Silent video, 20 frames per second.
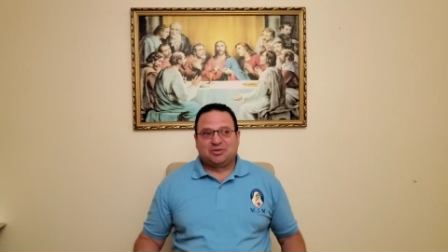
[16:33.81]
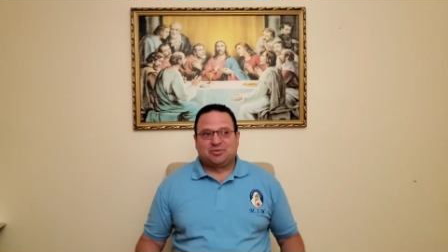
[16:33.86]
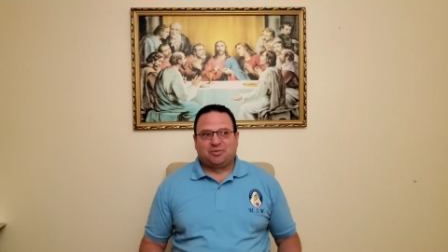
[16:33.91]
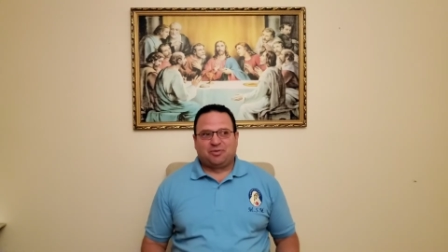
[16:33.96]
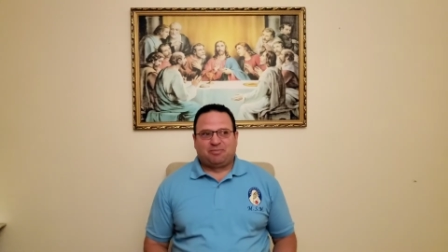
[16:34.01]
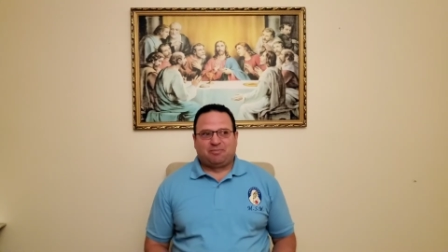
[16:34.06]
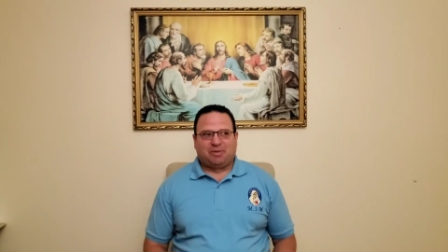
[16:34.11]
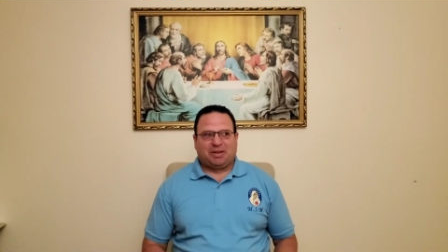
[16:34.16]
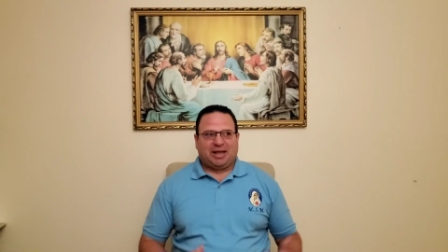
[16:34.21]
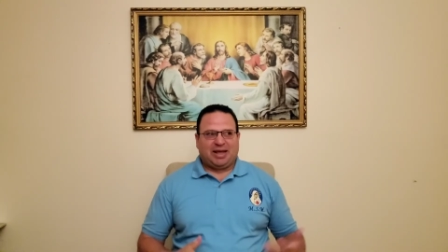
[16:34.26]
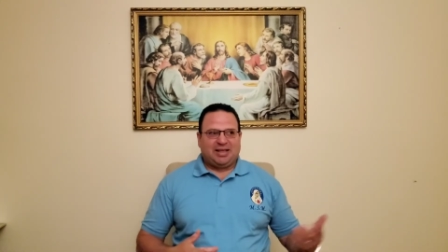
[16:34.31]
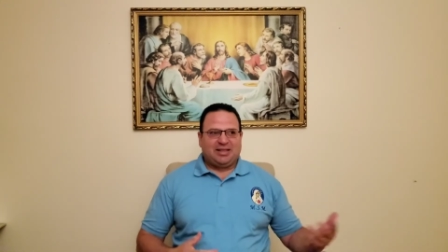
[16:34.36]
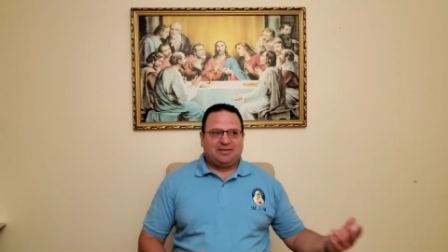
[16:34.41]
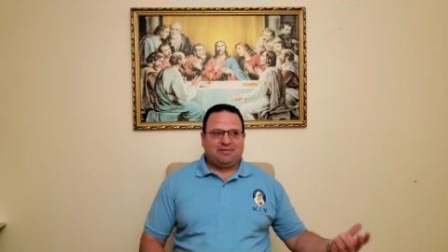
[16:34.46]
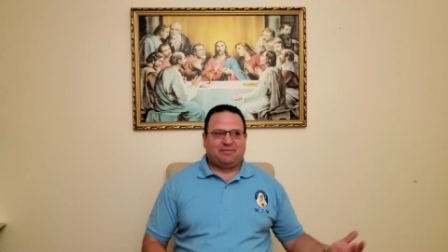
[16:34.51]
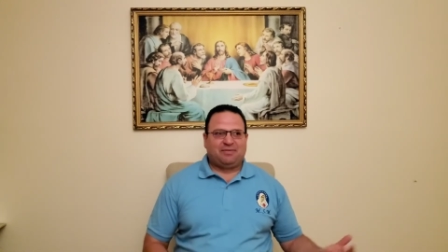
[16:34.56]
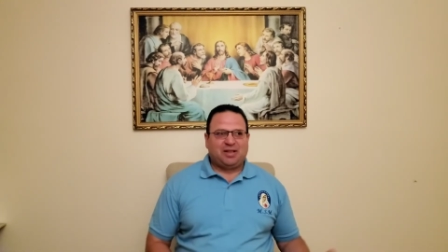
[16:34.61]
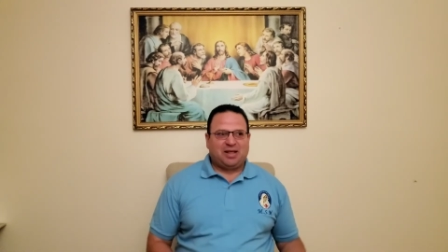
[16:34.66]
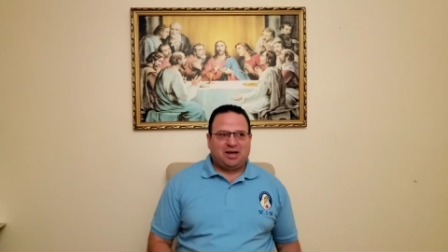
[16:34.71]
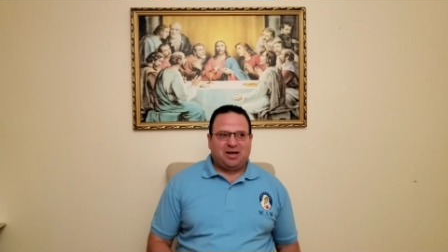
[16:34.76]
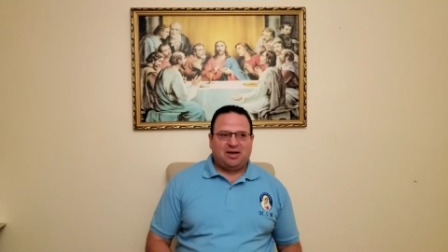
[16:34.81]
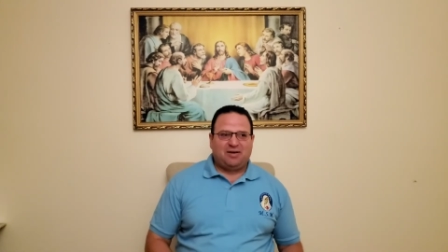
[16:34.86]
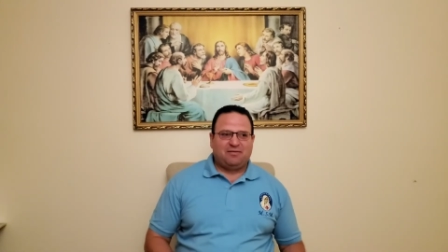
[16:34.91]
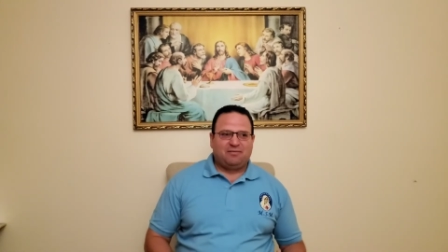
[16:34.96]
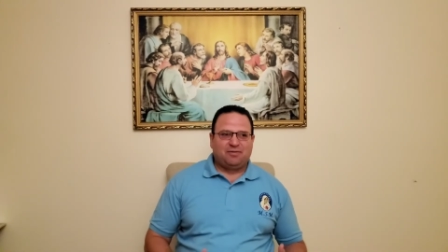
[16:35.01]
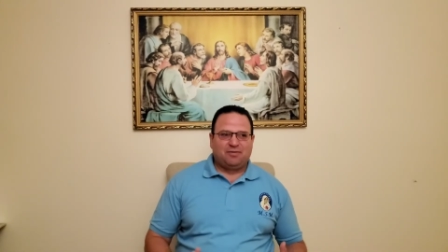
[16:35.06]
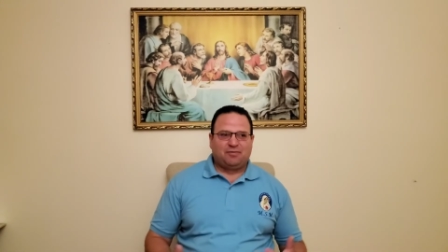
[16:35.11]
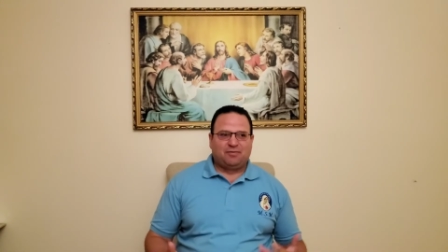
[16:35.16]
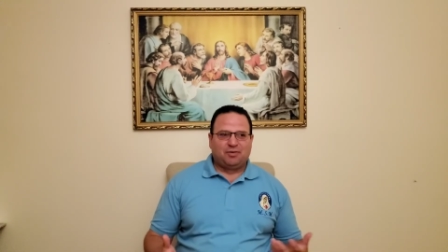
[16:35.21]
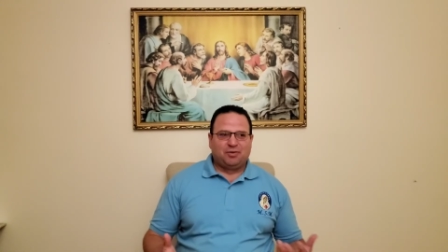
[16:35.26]
we play the
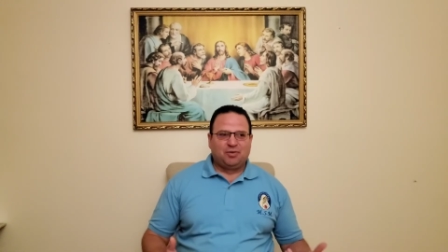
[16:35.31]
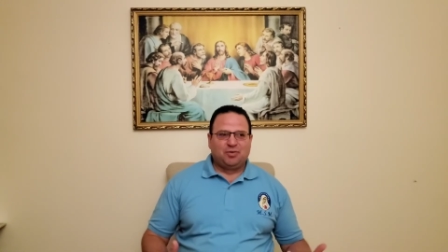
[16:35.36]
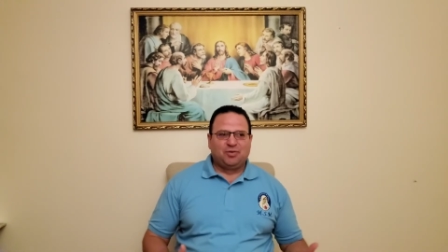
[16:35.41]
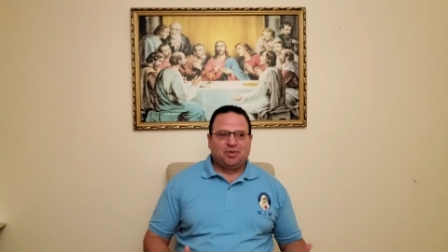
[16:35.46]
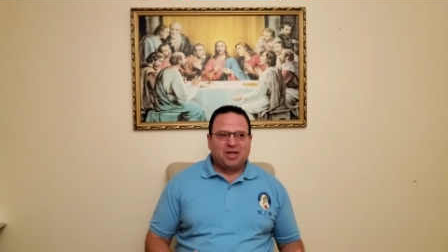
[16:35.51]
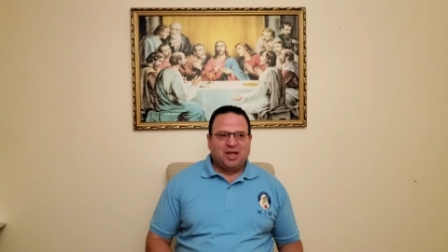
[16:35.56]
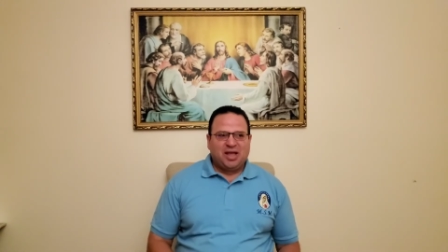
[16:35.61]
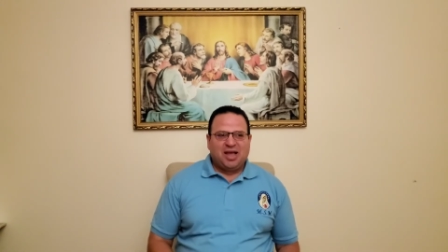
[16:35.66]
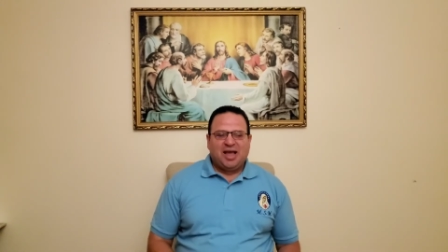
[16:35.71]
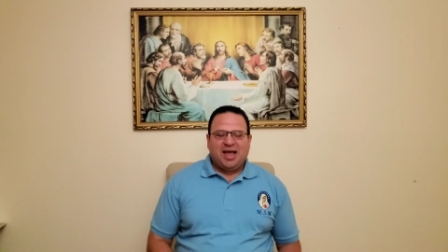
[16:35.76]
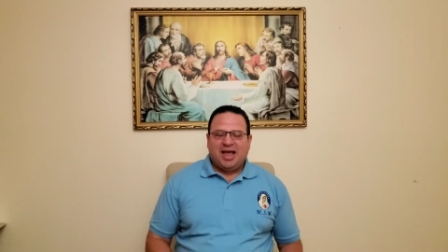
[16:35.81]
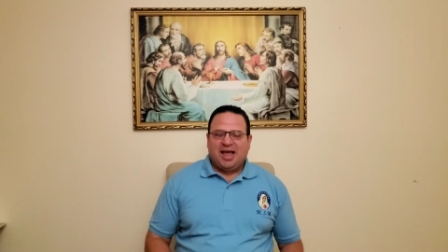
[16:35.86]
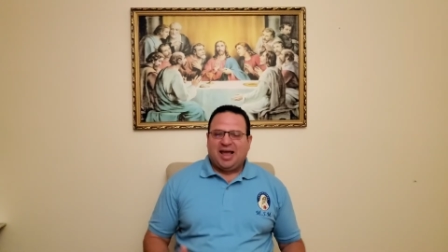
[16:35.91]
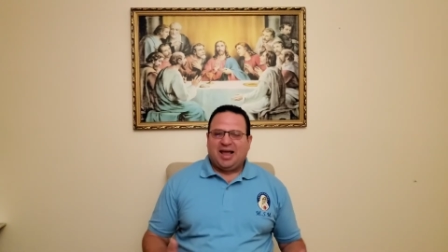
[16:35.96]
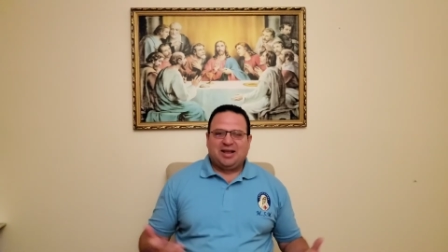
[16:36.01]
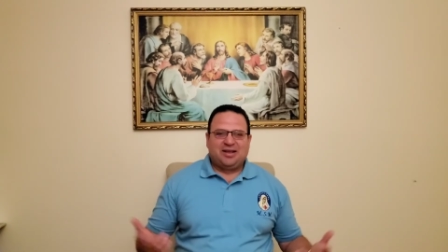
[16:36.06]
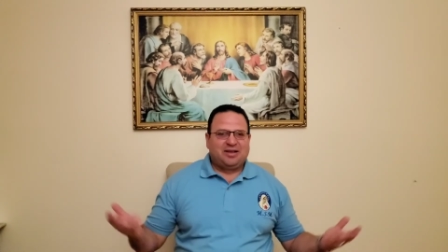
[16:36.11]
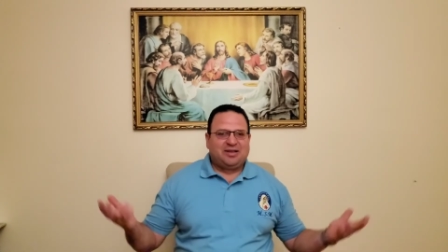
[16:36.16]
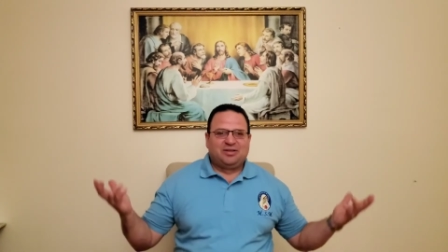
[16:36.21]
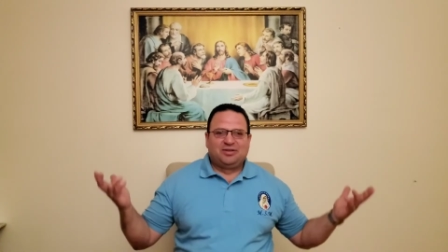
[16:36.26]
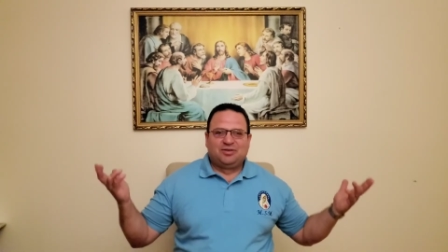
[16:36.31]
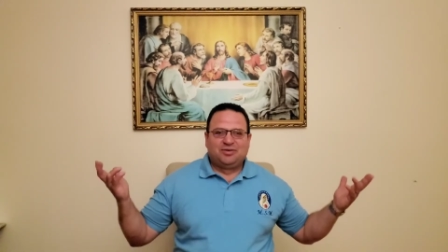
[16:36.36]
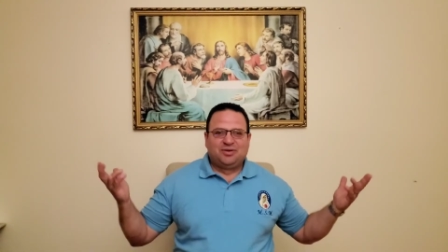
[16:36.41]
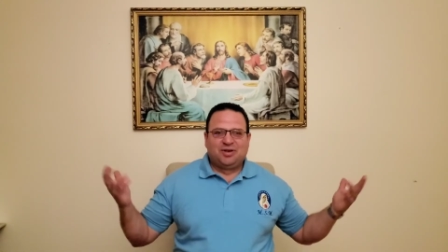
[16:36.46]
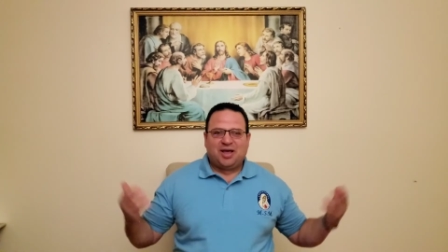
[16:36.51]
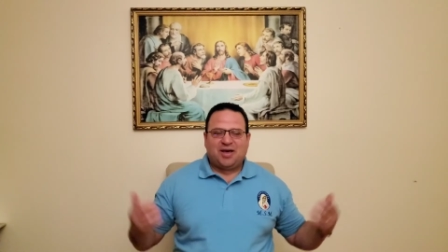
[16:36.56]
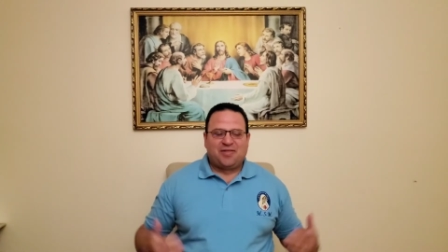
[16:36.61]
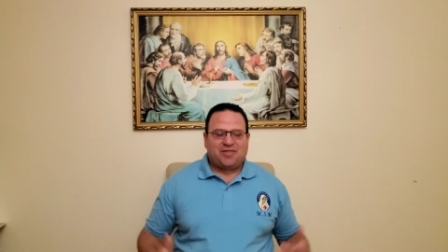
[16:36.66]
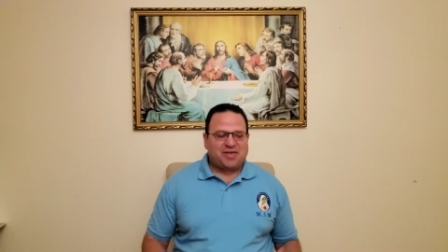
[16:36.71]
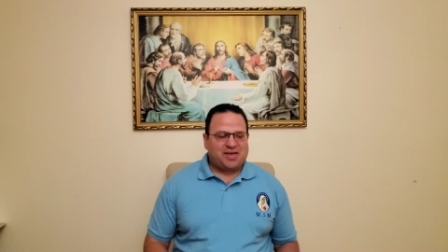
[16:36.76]
flute, and you do
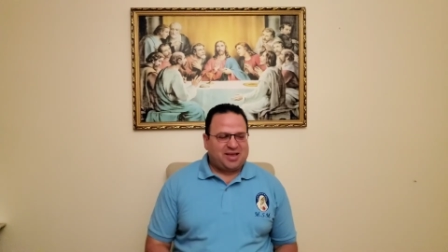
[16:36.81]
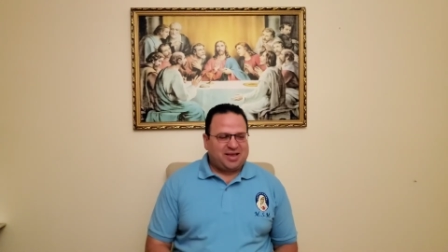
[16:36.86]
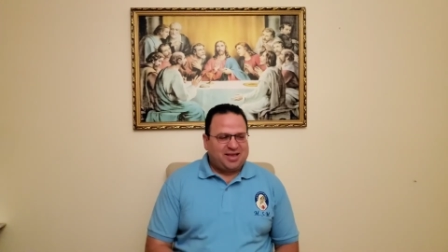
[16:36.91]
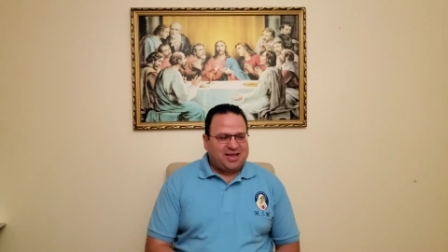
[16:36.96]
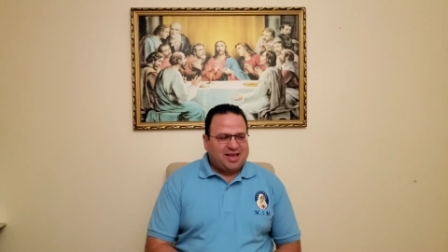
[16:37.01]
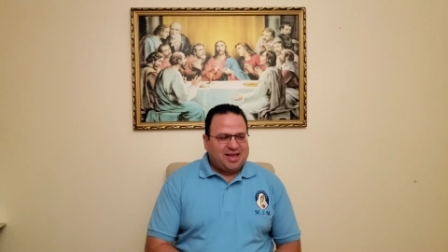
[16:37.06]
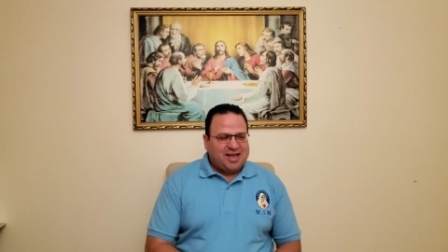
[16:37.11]
nothing.